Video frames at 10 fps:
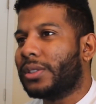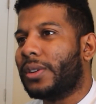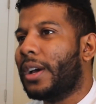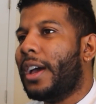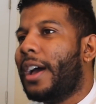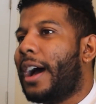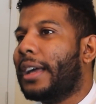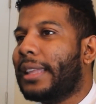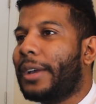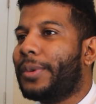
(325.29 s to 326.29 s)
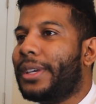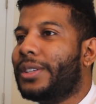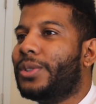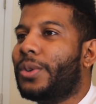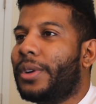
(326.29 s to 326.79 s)
So I like what
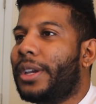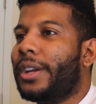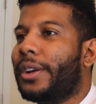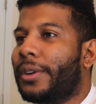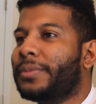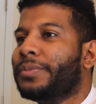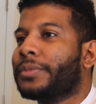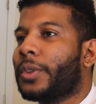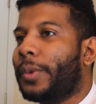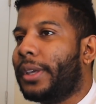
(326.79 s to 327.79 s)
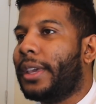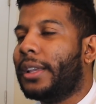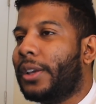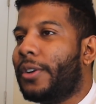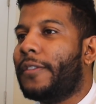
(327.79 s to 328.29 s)
he's doing here with
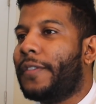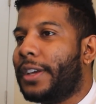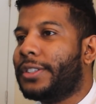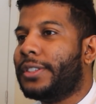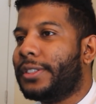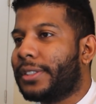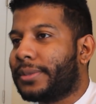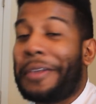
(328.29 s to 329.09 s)
Yellow and Veggies.